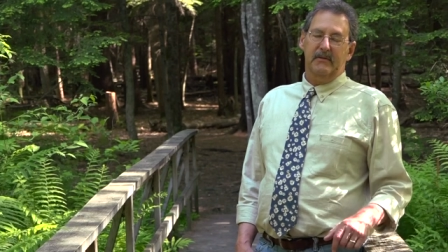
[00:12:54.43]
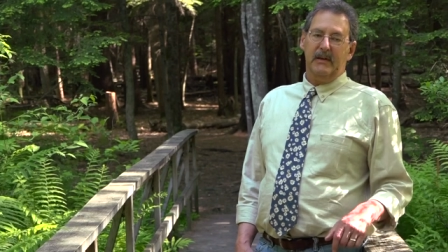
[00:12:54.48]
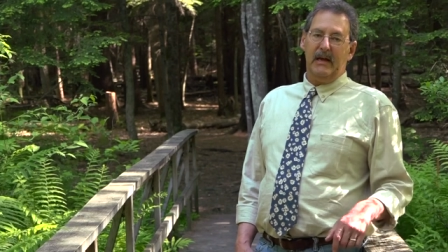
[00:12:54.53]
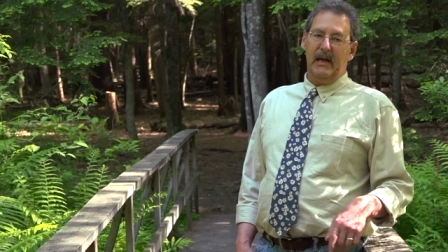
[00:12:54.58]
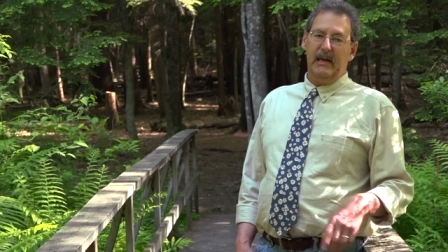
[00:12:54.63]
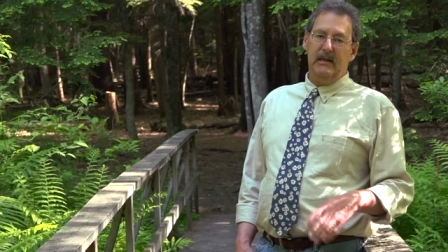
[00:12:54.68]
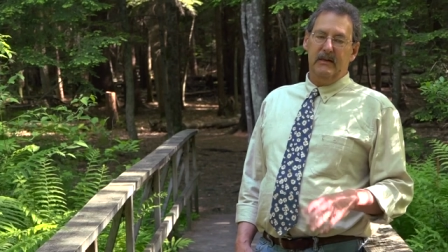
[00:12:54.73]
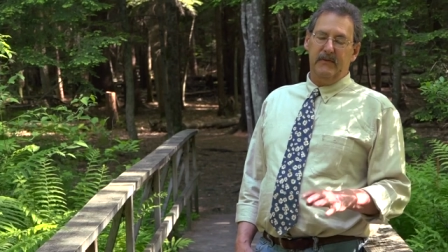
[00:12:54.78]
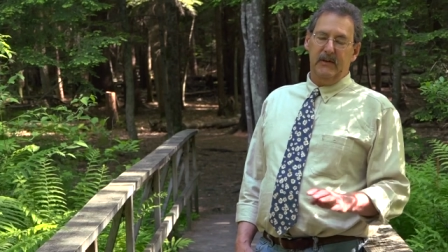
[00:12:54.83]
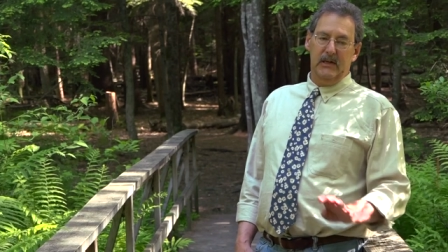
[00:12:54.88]

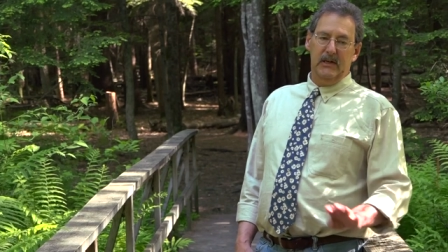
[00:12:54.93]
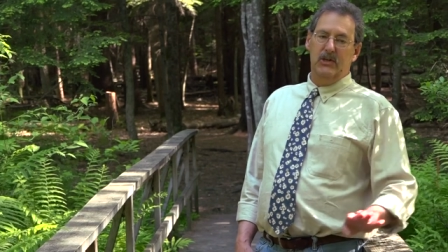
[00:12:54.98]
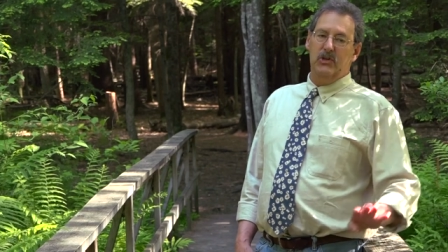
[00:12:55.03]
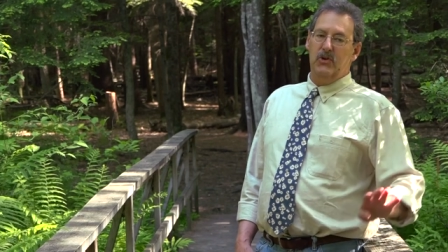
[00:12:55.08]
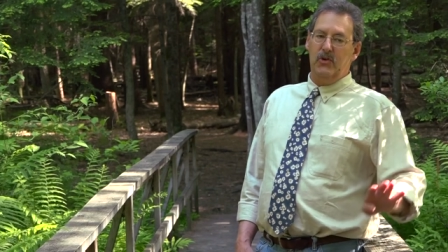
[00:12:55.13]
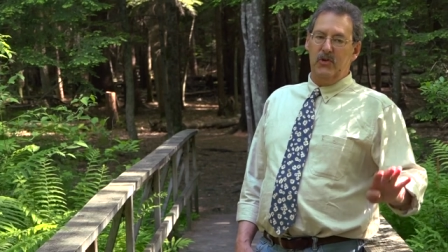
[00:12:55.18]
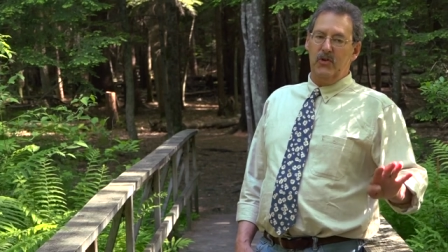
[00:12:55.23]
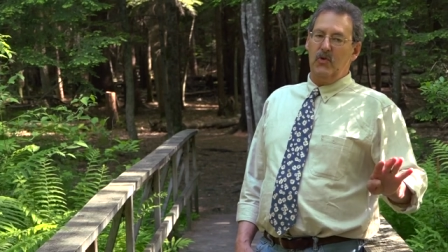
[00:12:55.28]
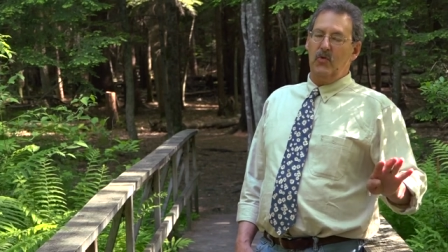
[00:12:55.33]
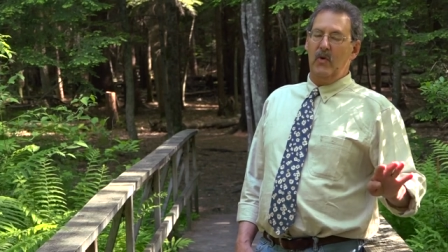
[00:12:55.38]
kind of
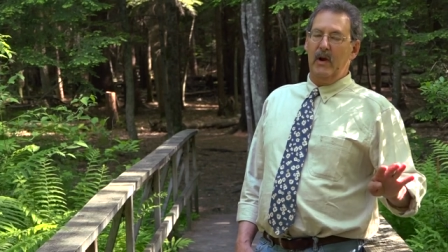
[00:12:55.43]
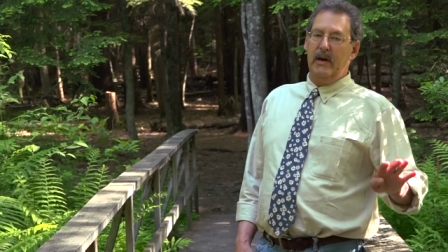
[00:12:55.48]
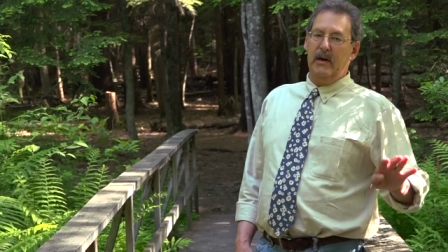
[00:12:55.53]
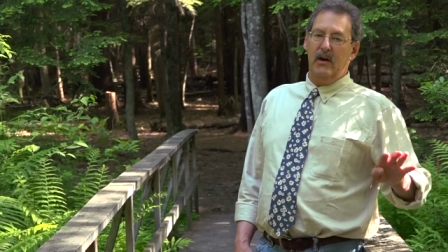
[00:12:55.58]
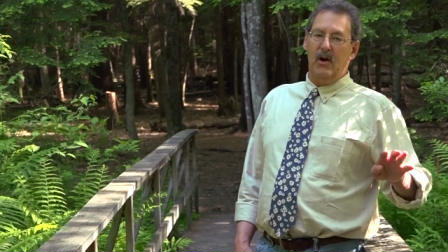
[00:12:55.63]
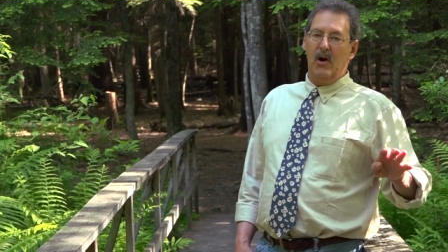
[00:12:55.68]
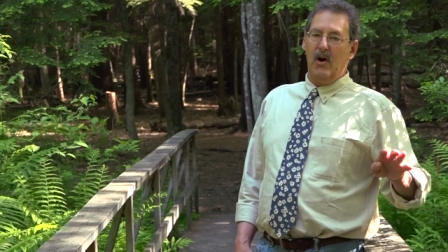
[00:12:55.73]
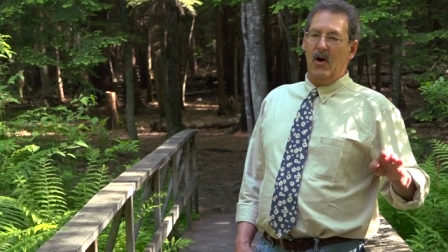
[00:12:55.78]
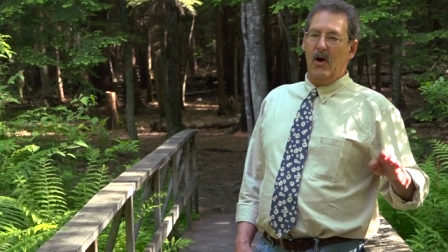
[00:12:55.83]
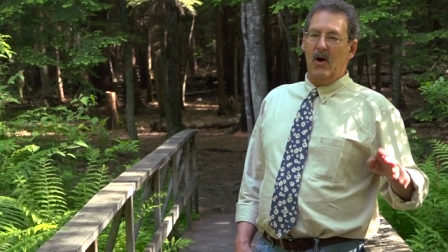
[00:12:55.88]
under the
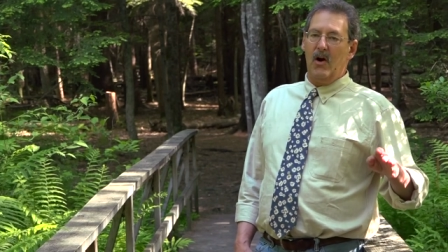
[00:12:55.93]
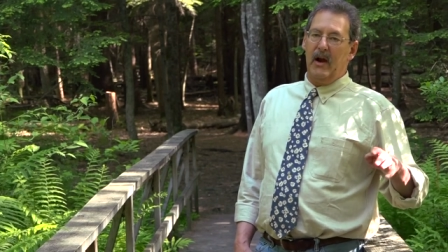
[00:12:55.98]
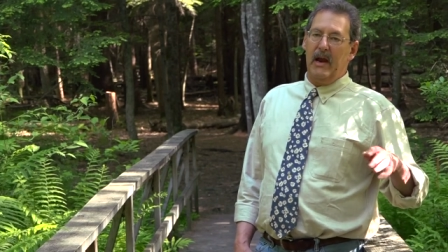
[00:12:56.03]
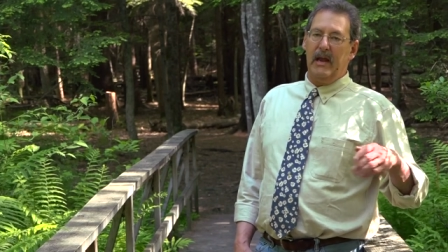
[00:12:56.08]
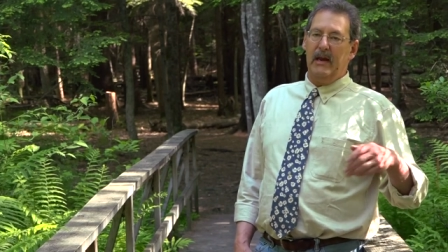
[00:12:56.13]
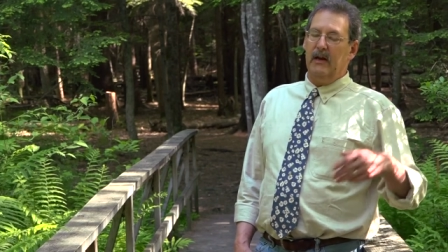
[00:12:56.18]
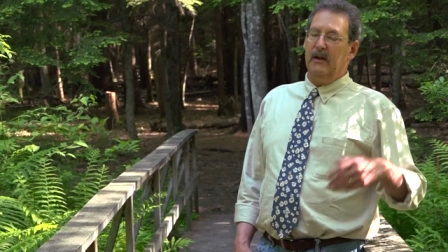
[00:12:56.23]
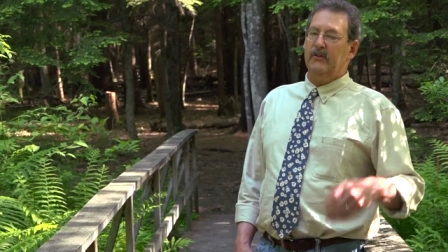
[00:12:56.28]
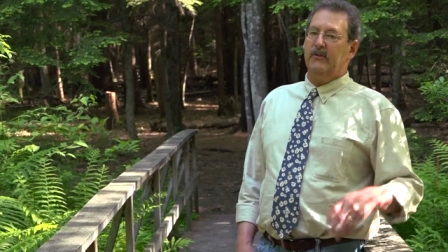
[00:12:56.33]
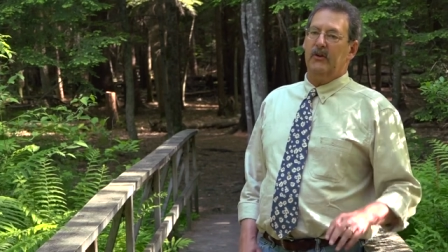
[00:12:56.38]
radar
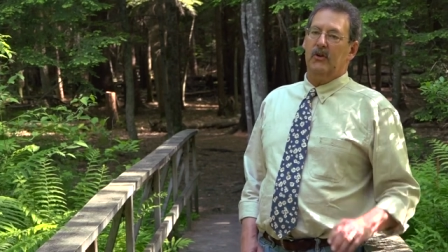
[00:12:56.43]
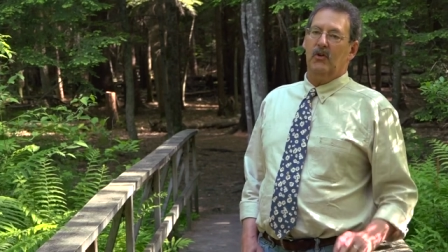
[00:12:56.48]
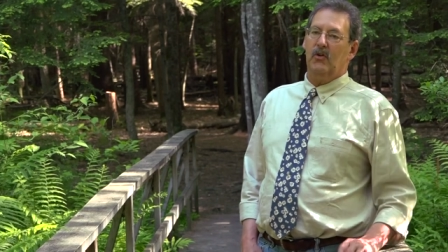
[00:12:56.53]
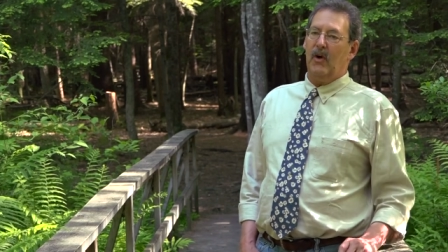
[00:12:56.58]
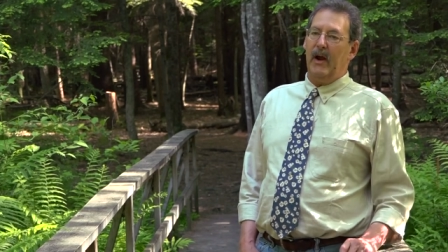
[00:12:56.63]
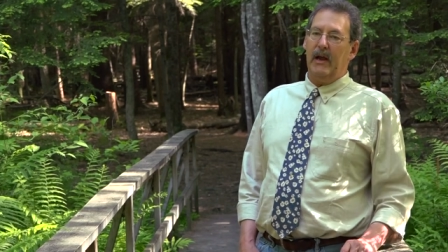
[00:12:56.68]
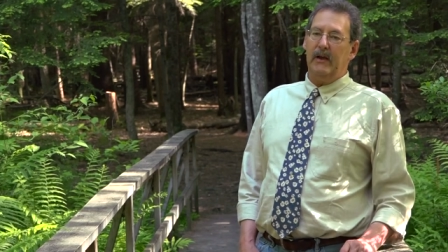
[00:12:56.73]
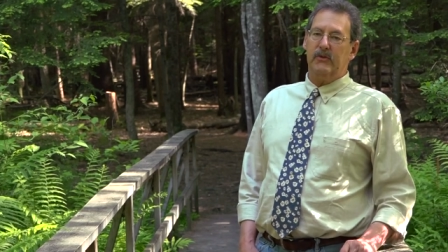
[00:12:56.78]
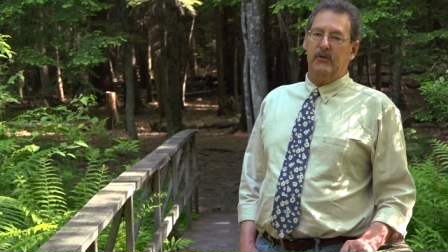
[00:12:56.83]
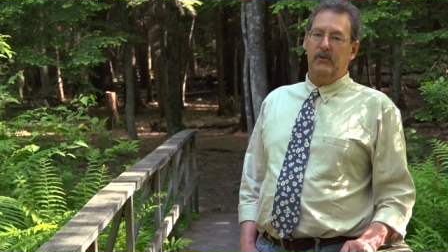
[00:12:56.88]
and as a
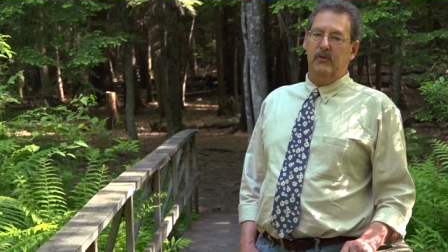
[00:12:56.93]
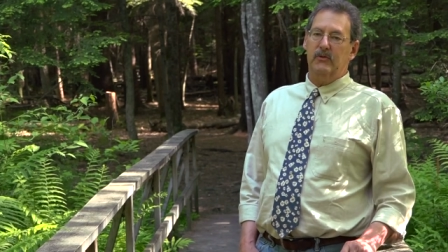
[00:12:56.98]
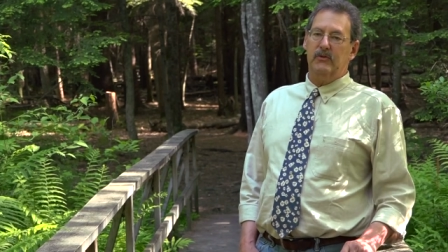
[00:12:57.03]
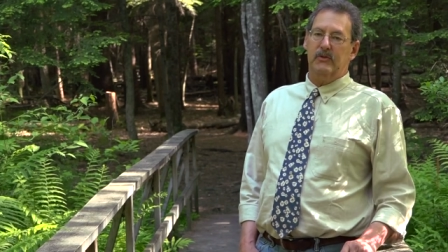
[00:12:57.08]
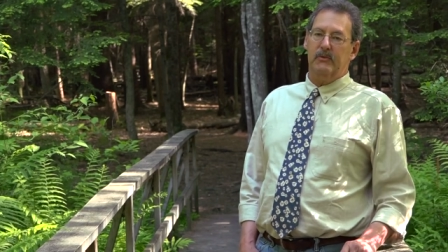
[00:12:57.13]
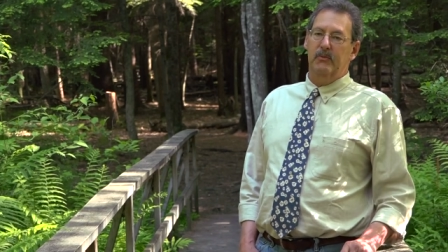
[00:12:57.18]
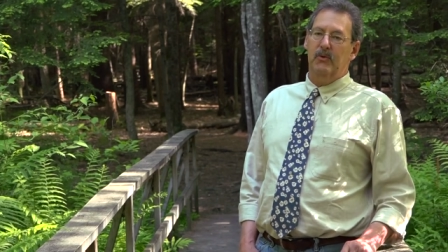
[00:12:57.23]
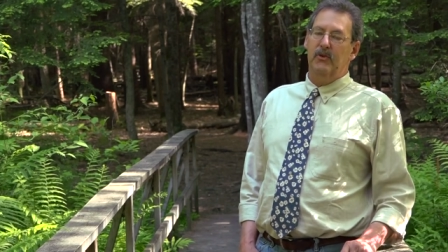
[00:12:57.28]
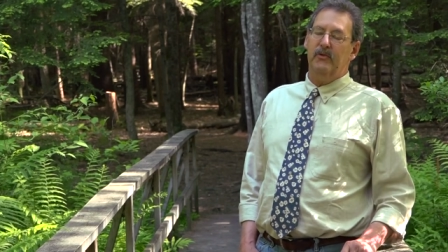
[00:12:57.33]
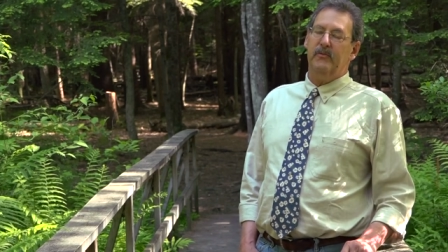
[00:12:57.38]

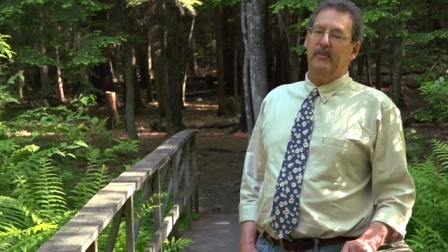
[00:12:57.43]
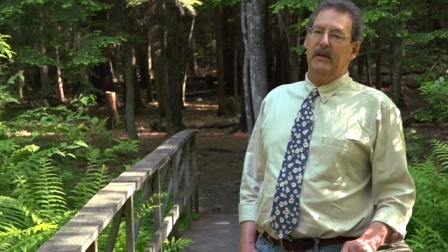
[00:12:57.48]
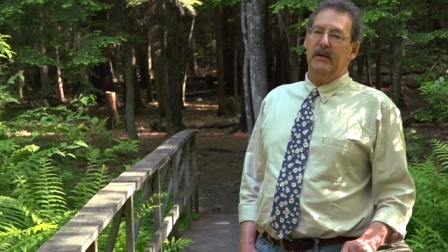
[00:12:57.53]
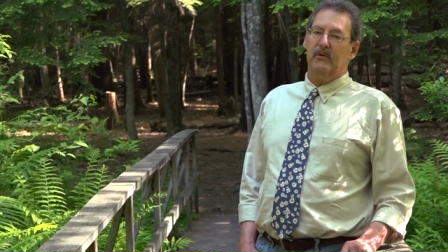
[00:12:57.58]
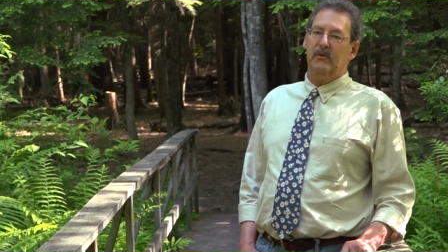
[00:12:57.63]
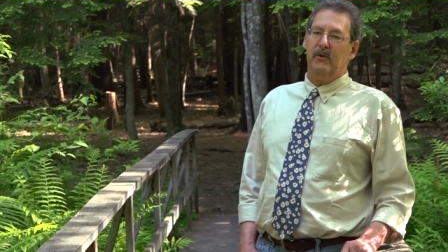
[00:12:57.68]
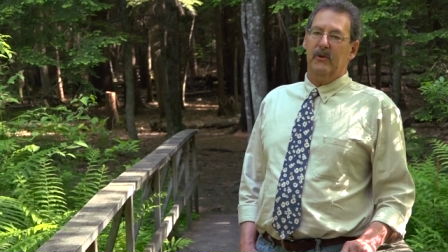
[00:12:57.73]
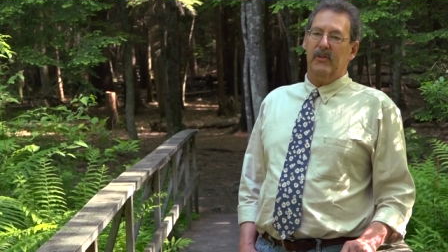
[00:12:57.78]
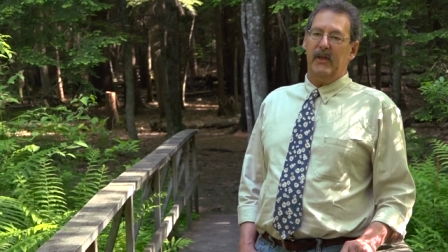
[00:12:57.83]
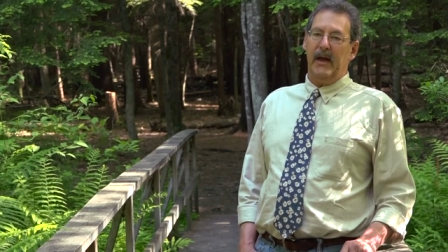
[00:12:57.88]
grassroots
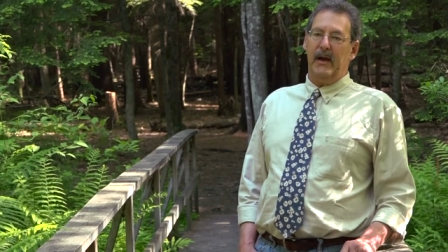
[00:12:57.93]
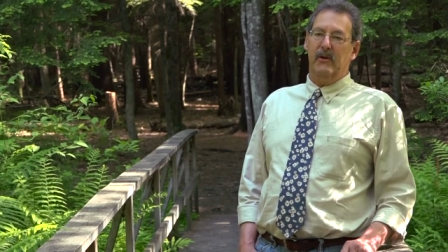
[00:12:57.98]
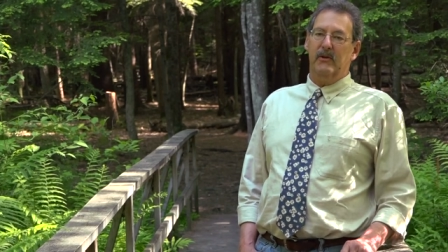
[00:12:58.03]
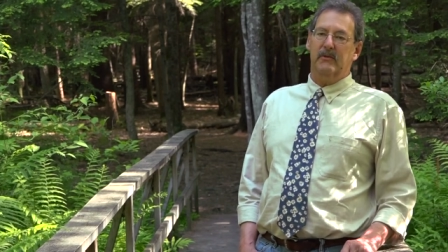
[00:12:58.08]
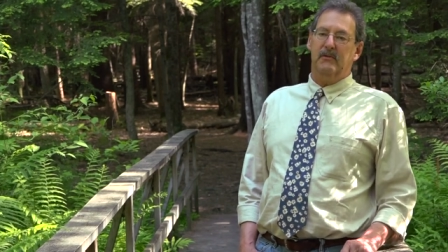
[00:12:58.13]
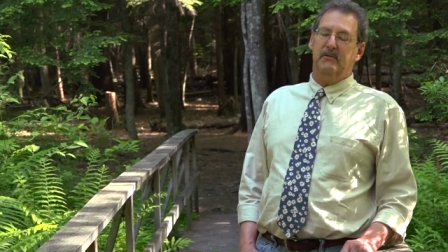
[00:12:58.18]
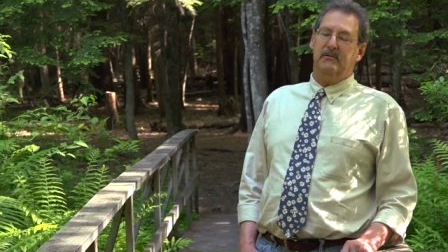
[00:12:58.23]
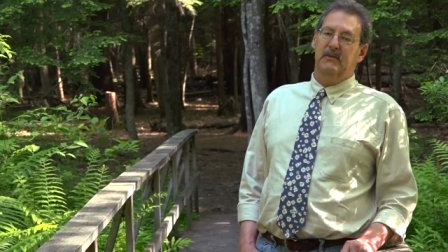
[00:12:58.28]
movement without